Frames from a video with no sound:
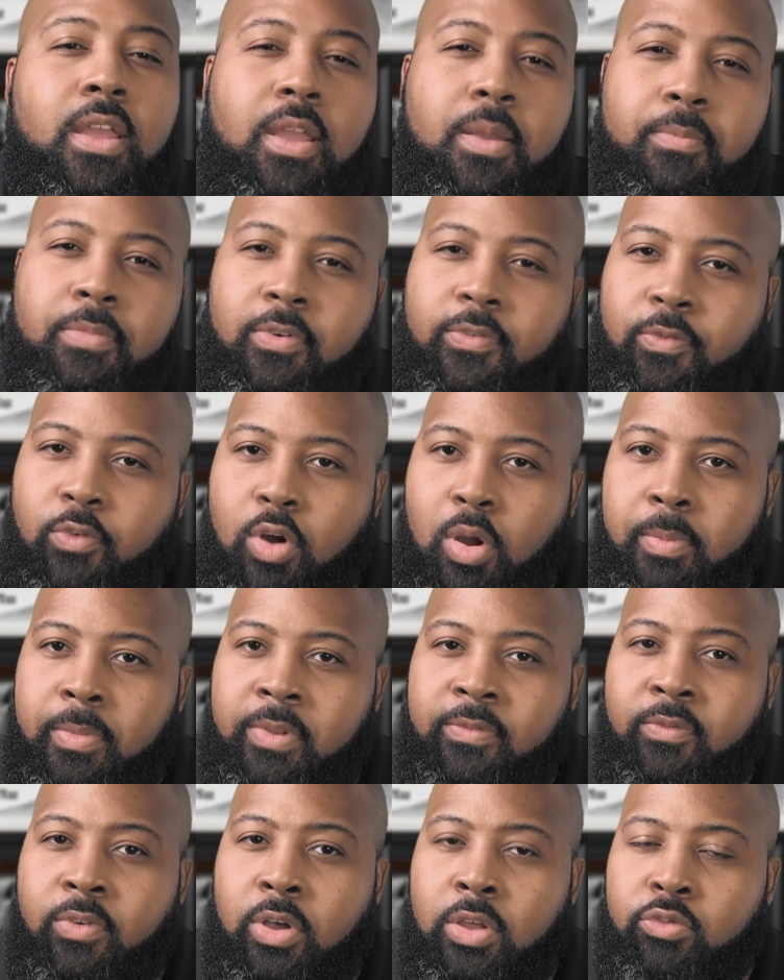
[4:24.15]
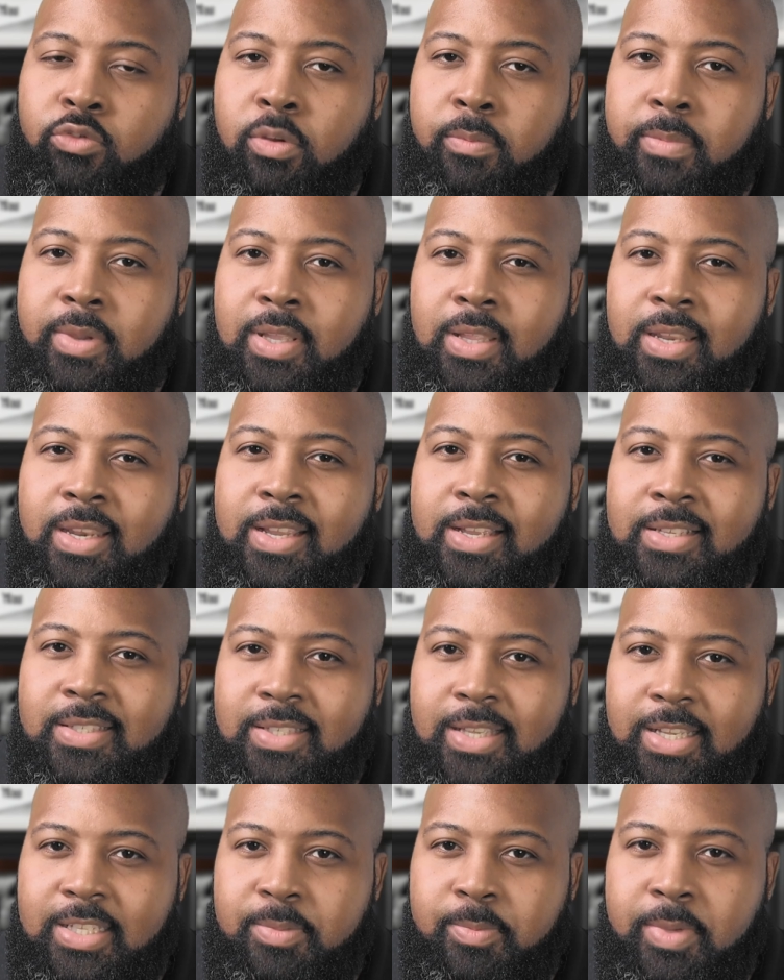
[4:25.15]
performing vulnerability
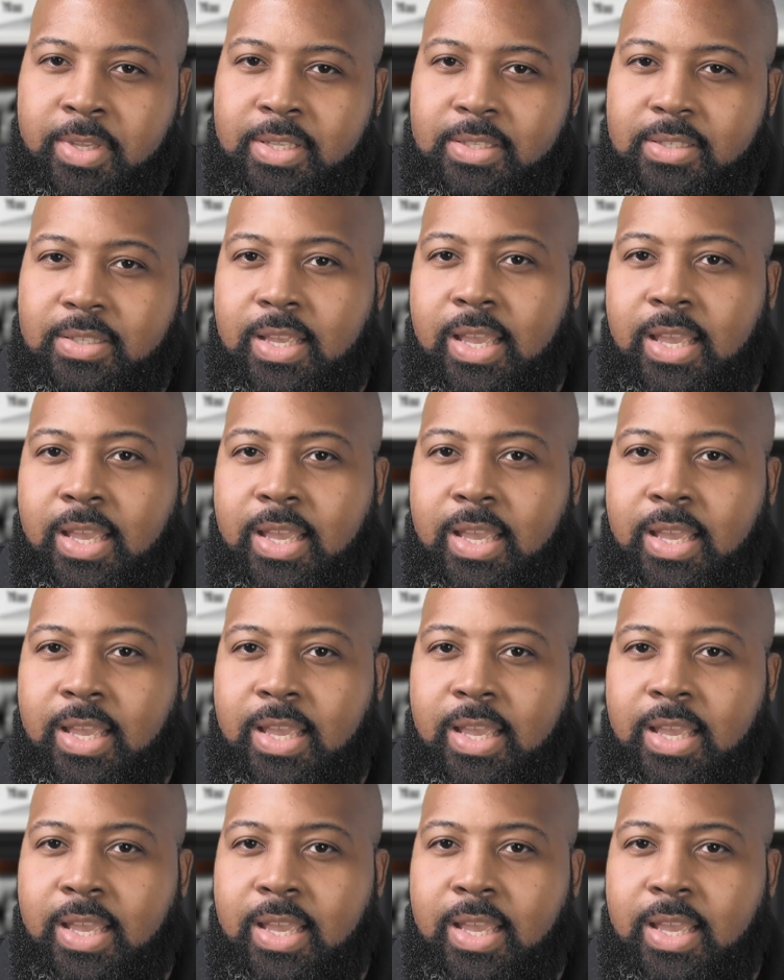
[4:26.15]
assessments